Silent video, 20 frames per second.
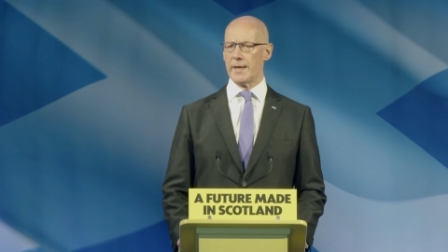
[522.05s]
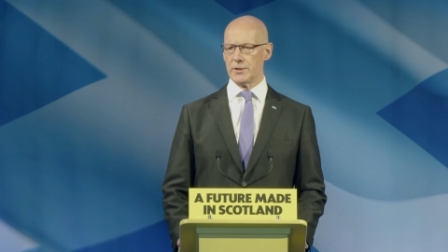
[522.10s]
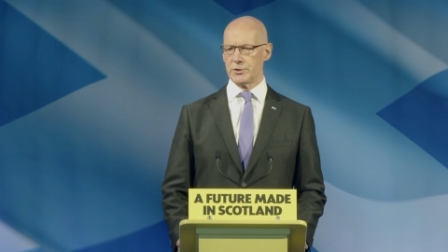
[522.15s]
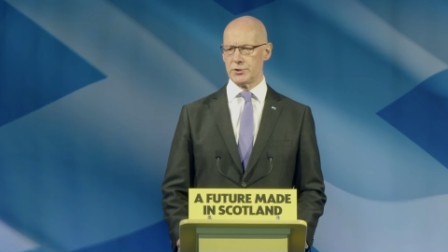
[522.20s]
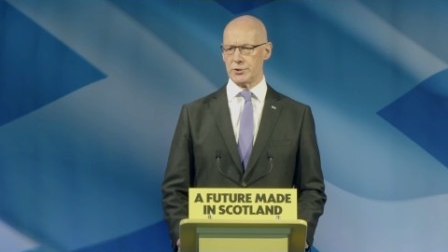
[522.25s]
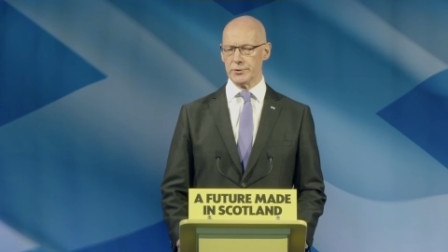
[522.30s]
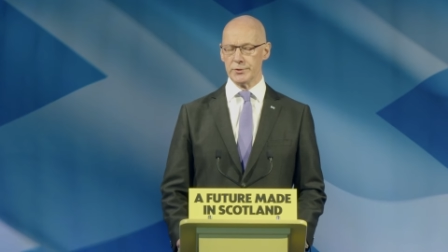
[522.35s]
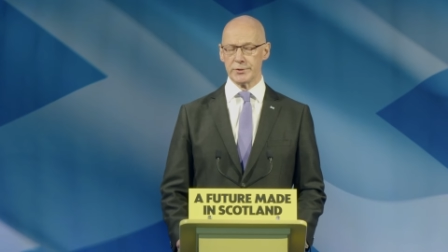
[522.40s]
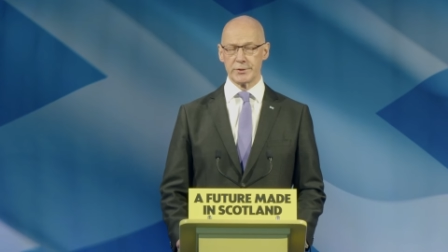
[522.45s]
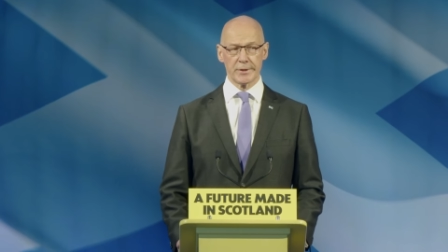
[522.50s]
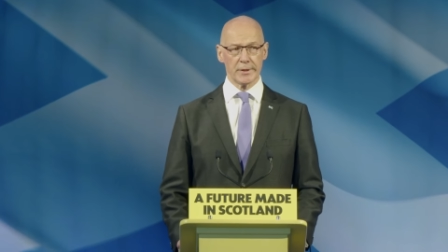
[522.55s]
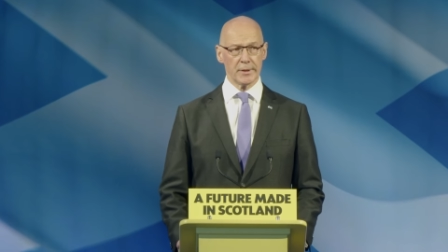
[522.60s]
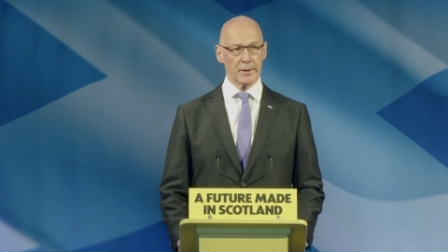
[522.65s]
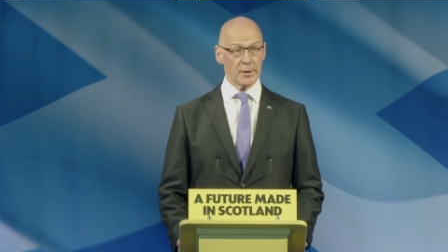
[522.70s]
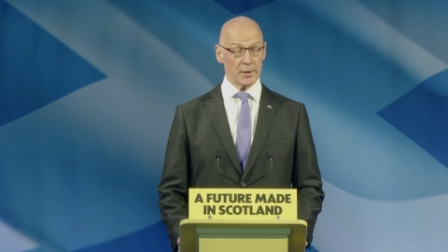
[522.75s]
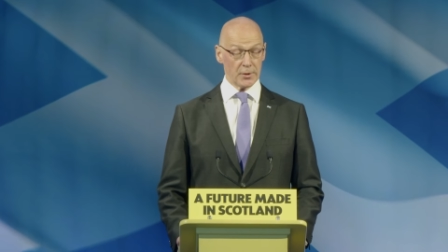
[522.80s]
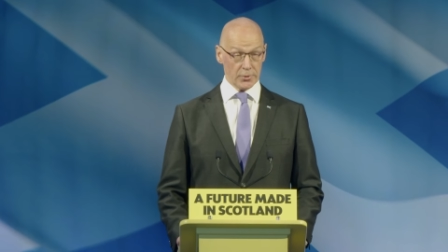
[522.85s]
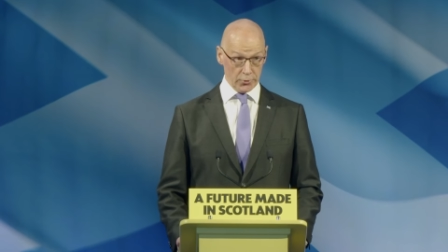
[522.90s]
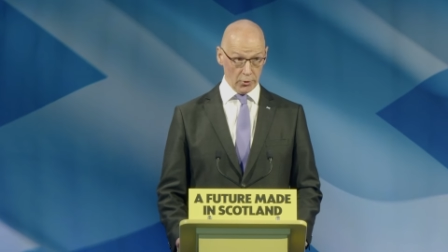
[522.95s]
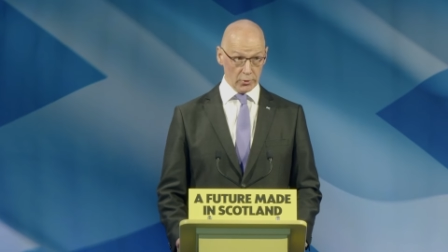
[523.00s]
issues,
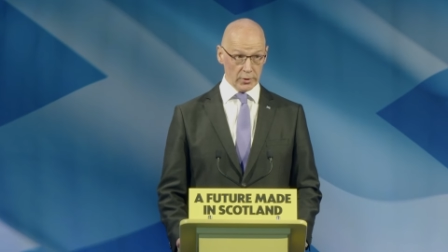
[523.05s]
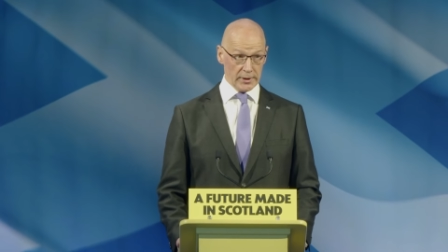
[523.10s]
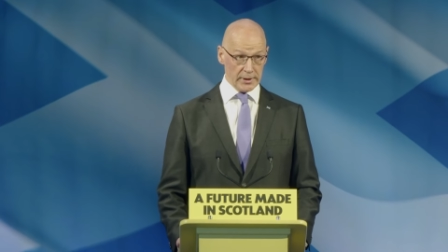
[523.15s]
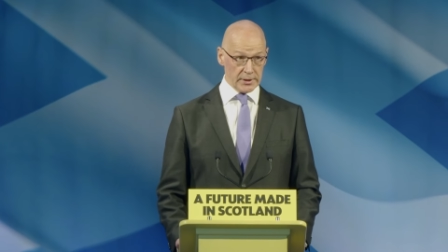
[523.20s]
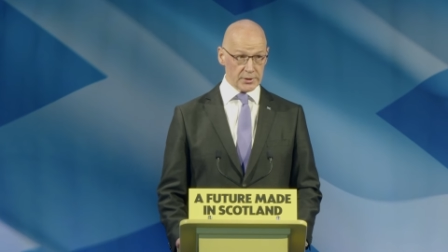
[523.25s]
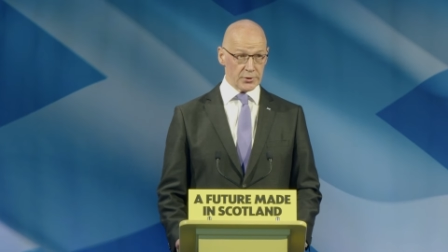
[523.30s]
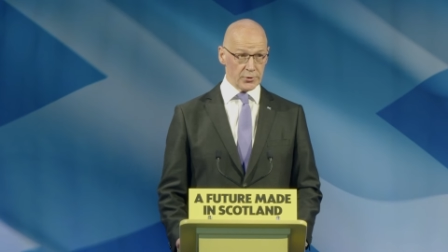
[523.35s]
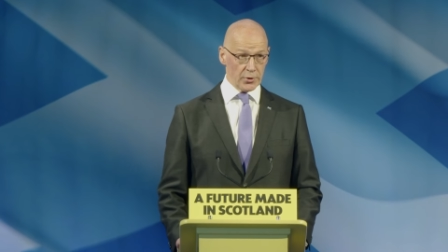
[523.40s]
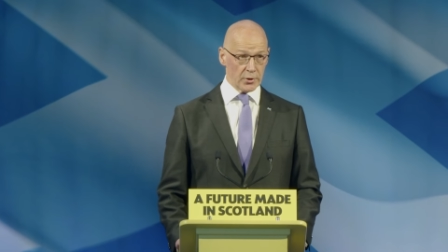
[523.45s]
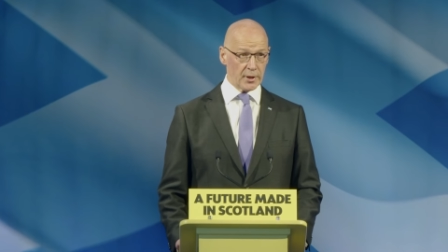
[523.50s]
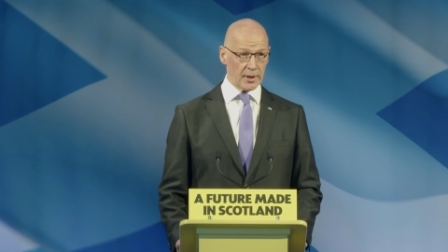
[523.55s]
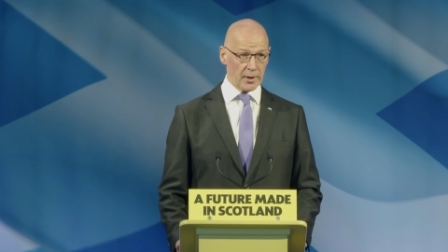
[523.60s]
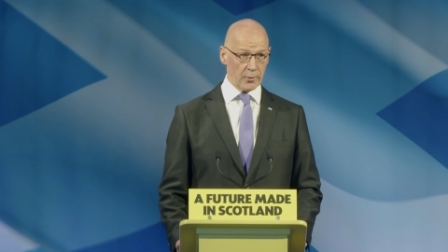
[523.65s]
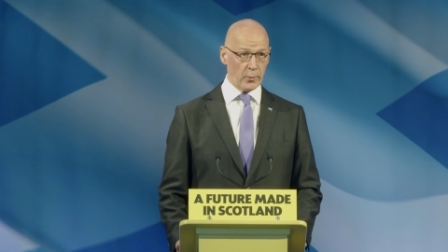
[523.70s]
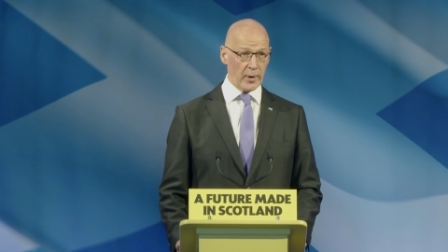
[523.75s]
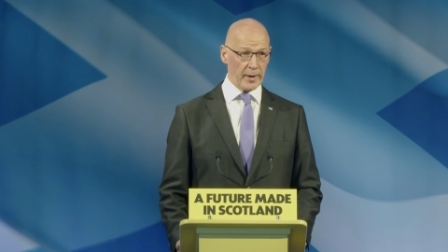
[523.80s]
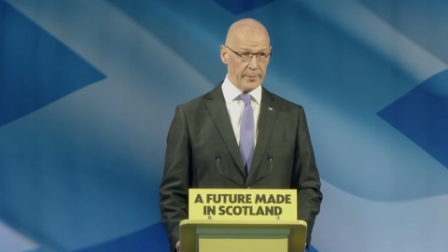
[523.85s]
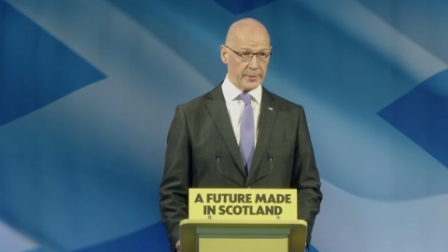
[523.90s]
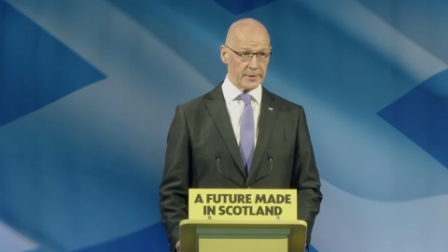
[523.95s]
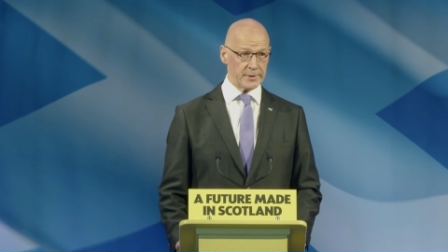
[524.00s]
not least nuclear
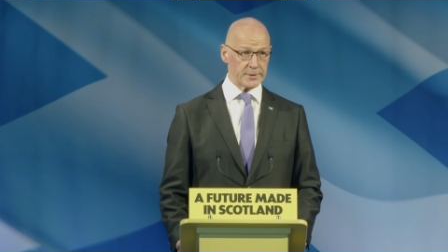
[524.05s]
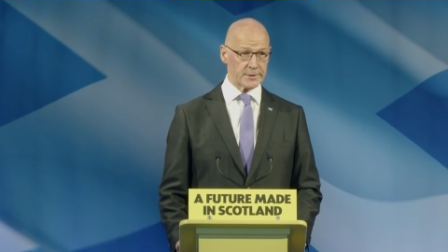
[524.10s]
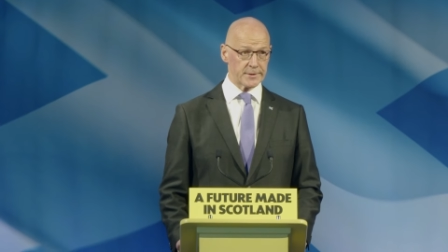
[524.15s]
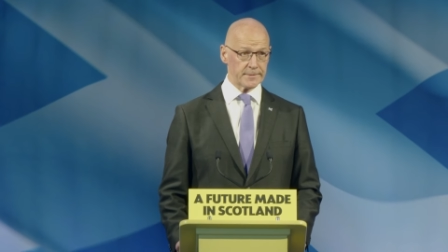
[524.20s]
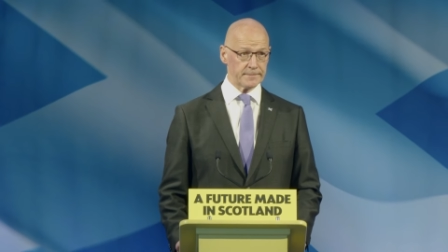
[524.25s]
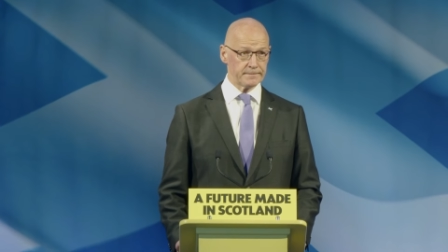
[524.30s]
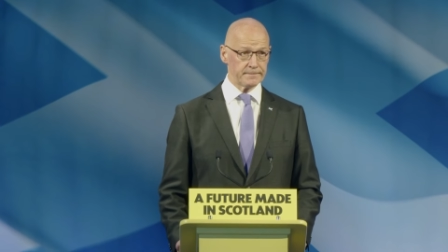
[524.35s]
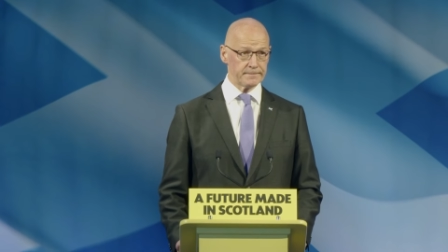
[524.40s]
weapons.